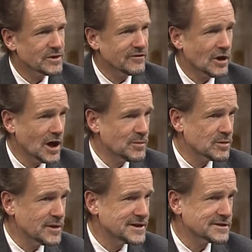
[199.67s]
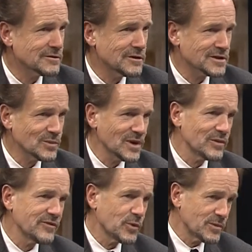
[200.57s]
We've compromised along the way.
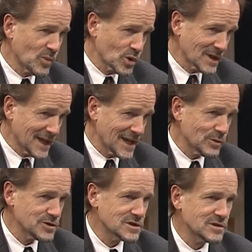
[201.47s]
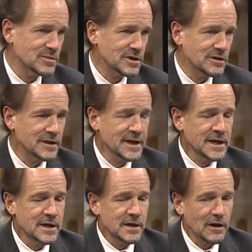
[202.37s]
We've put more language in the bill.
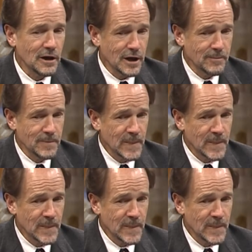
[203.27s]
Um,